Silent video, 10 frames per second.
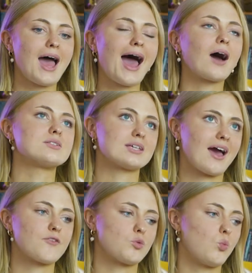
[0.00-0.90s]
how to
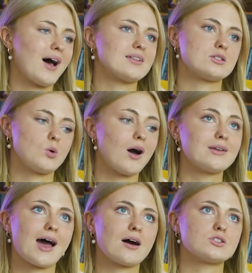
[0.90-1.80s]
get from where you are
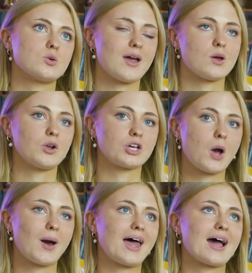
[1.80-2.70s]
now to where you want to
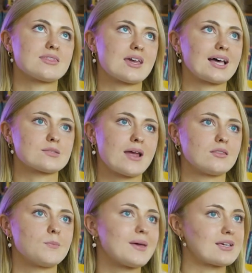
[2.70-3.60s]
go. And that I think has
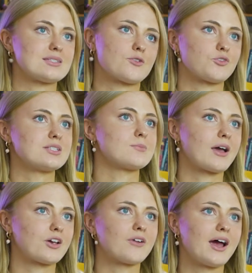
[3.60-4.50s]
made the biggest difference in
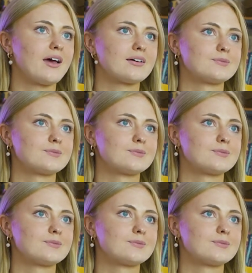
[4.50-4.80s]
my career.